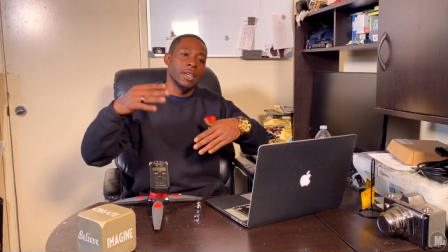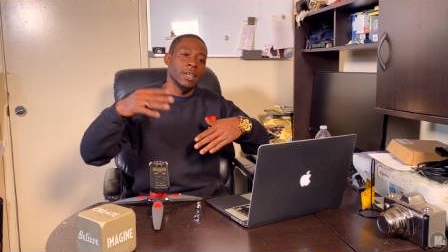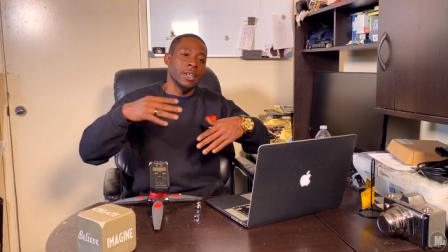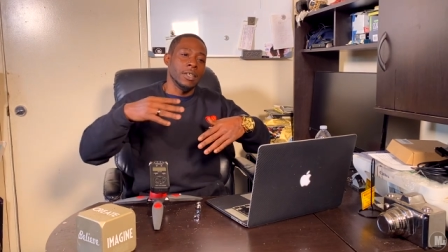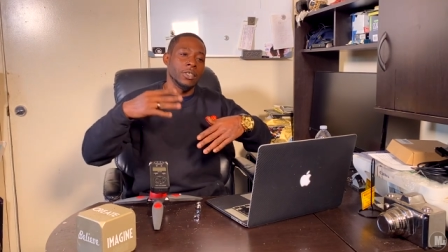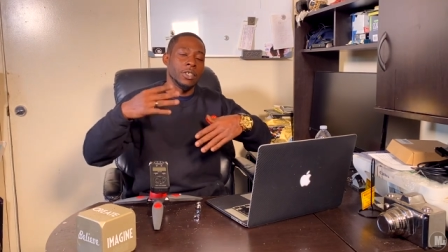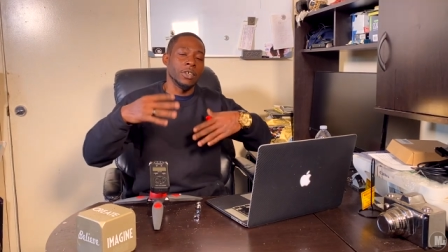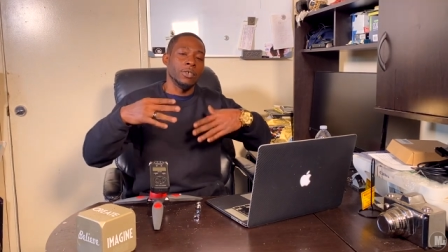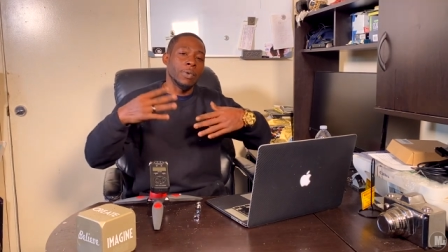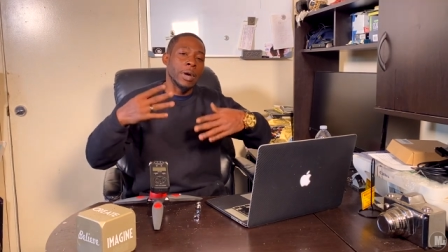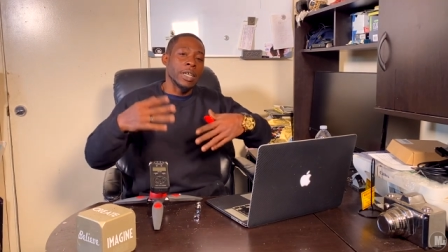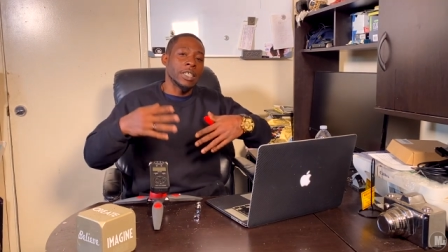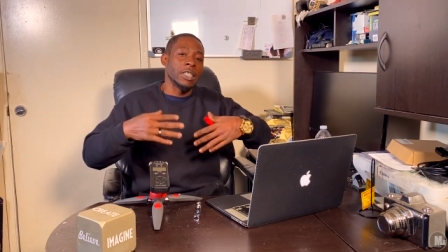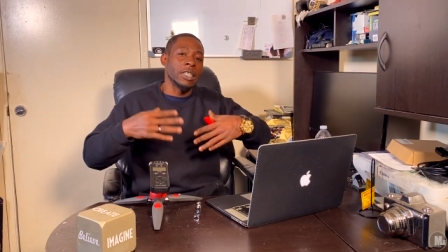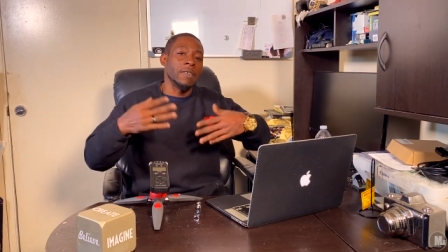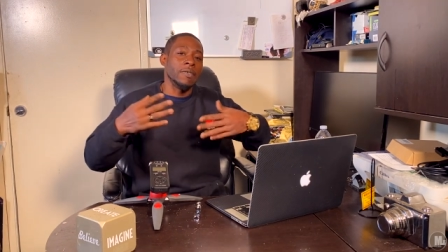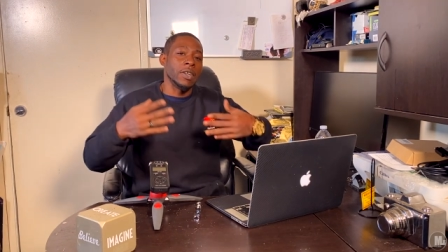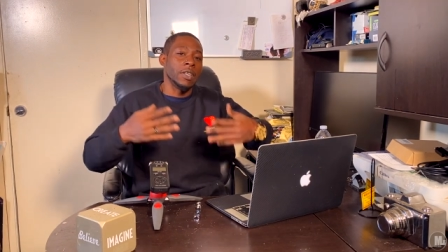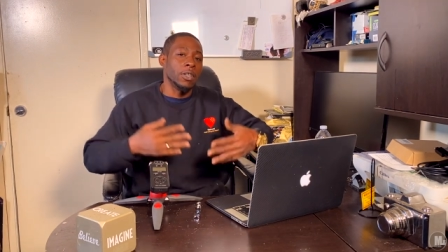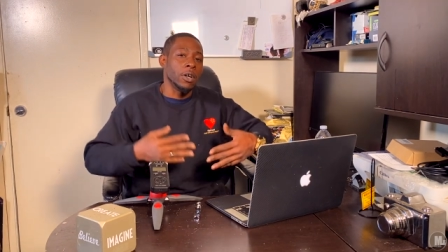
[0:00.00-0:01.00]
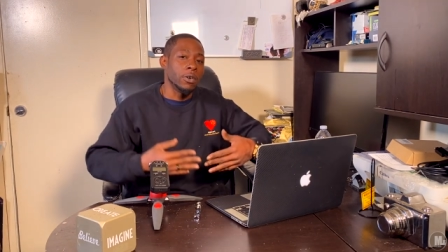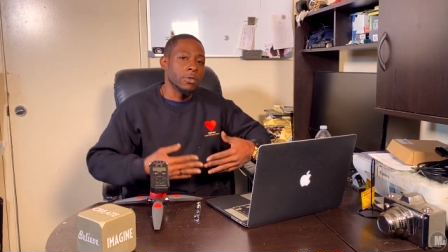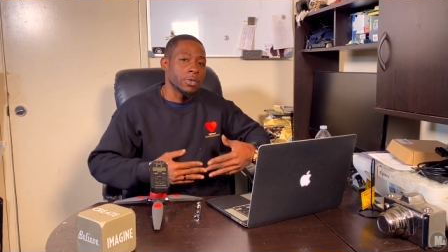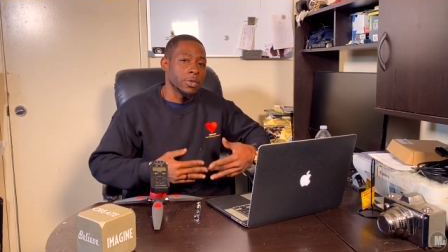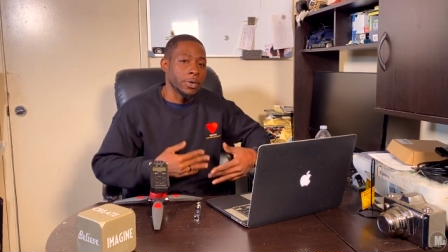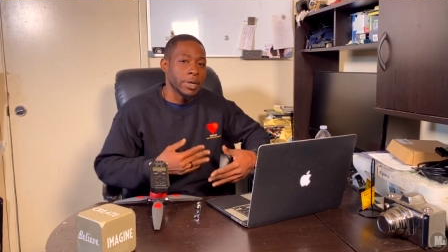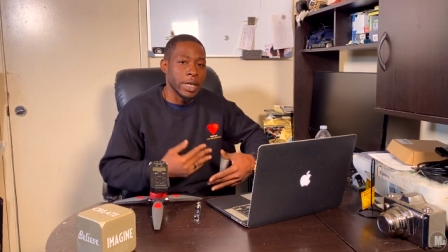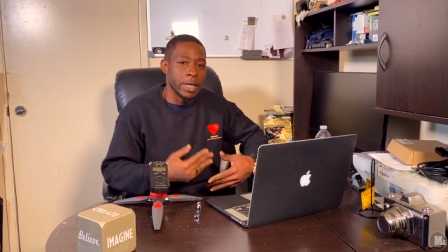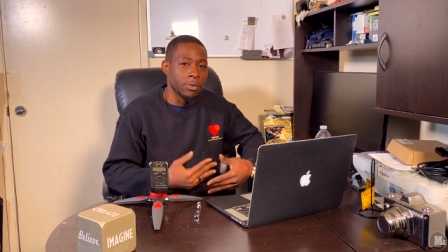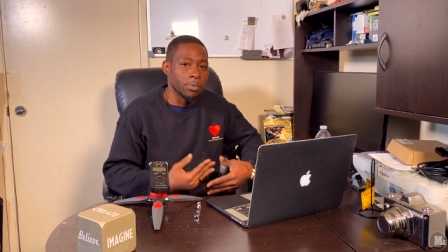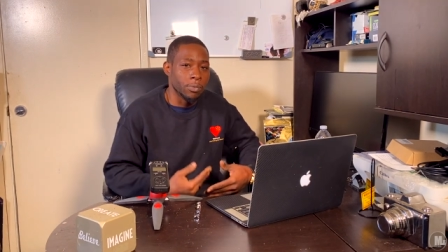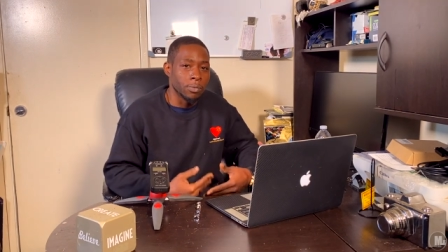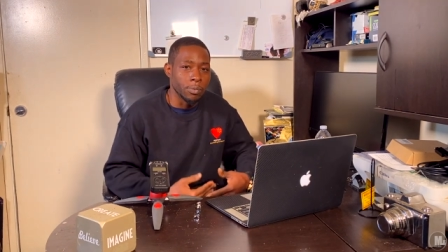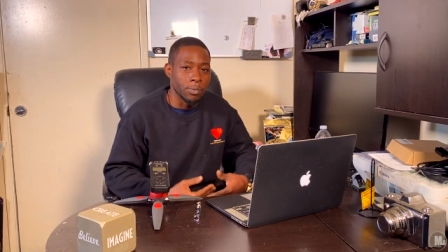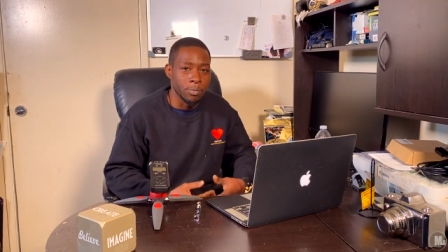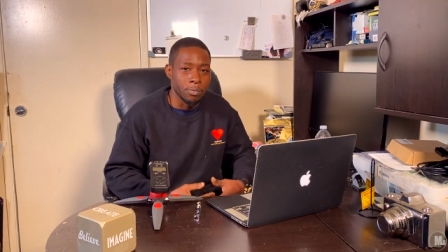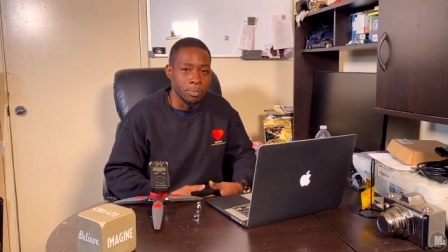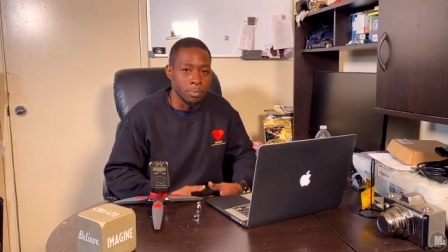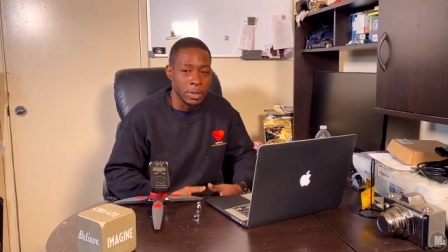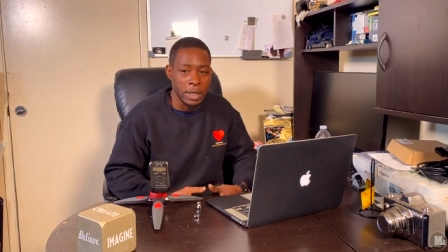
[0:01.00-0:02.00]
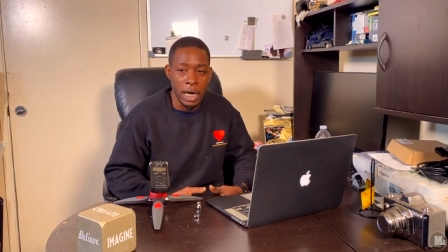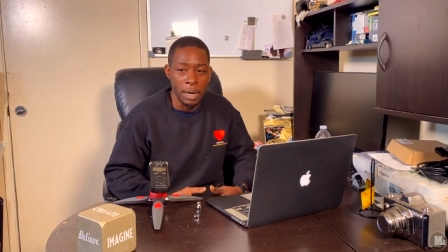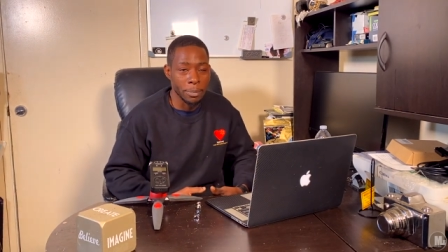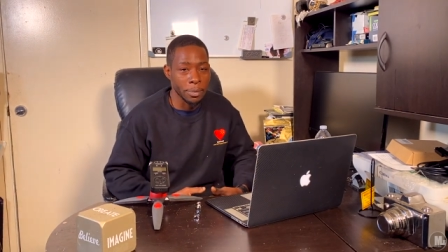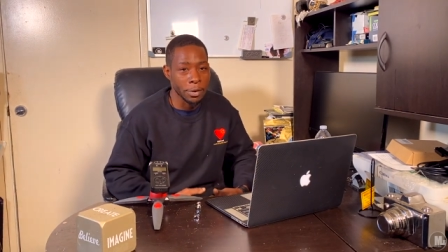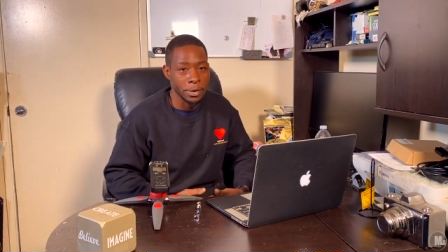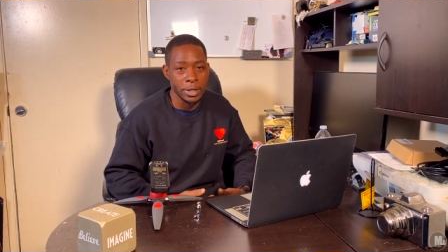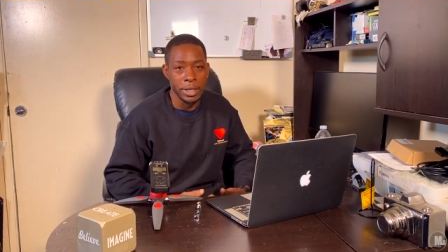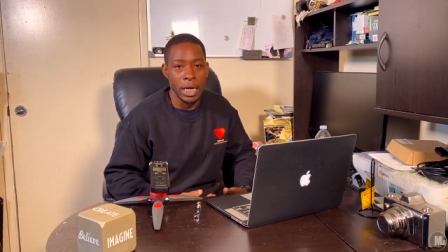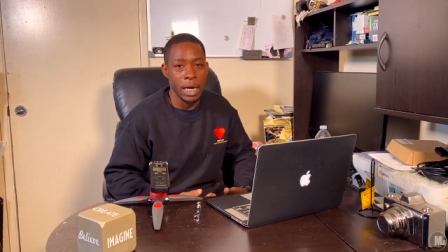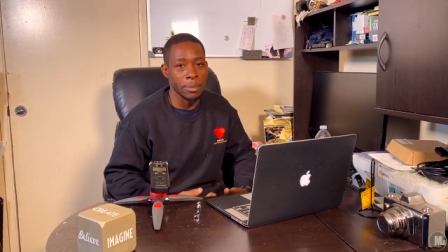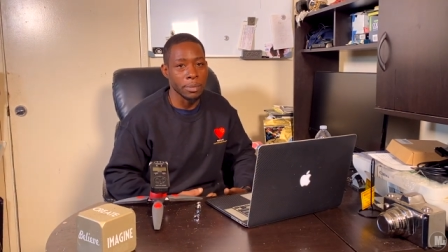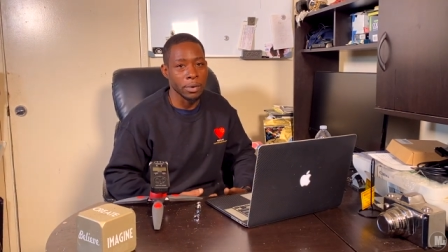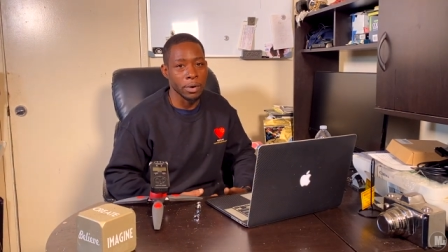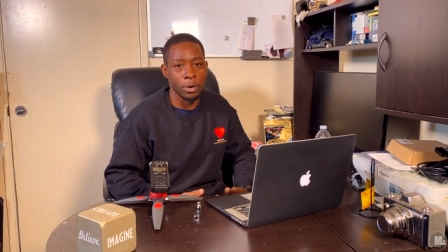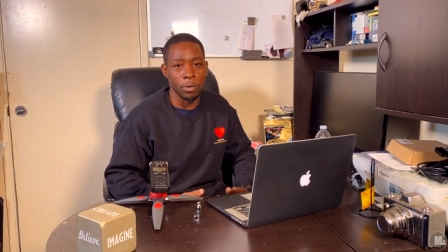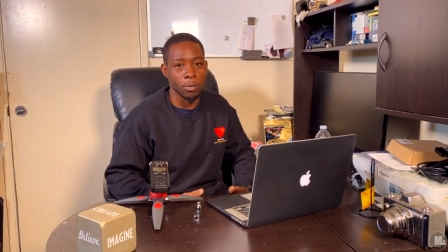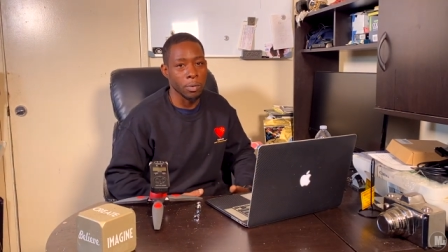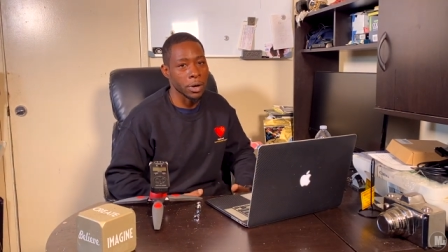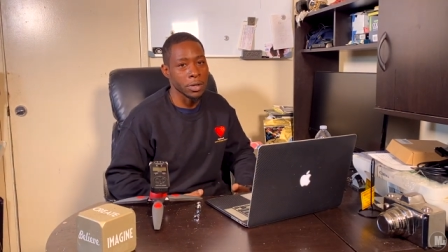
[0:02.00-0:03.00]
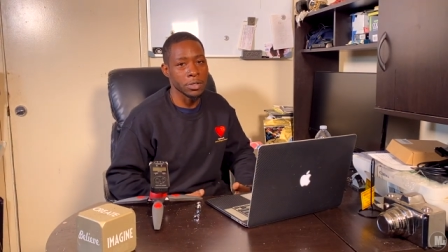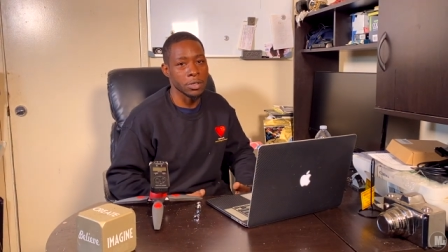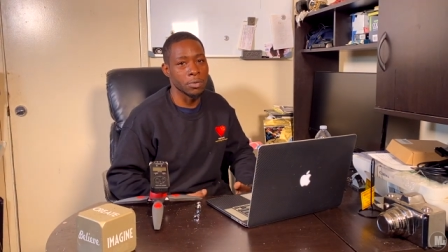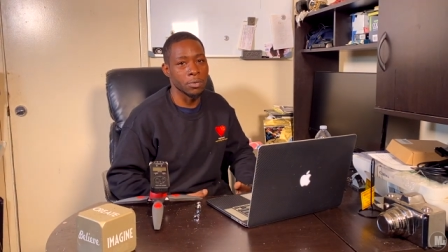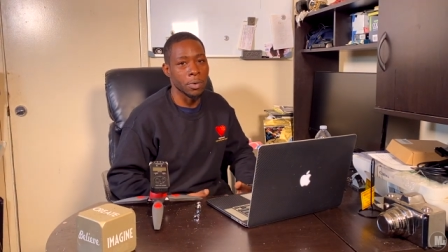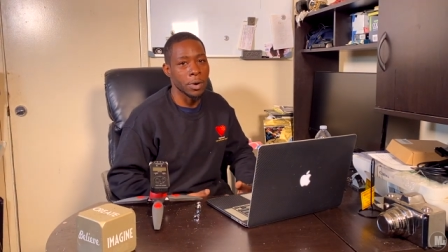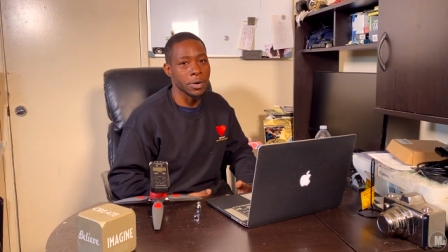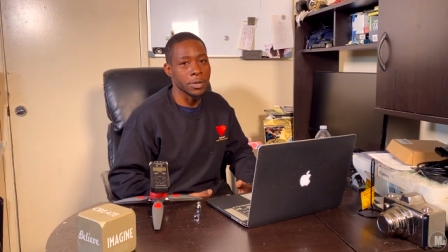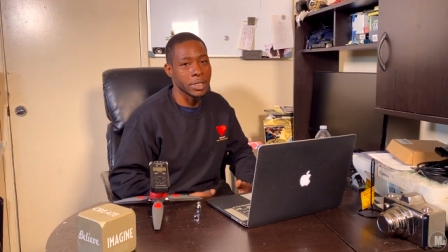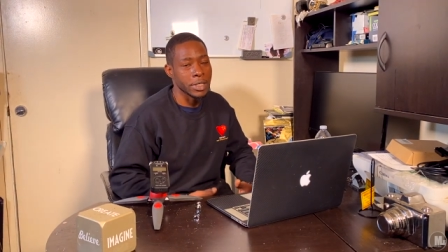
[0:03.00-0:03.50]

generation of adults are getting dumber and dumber and worse and worse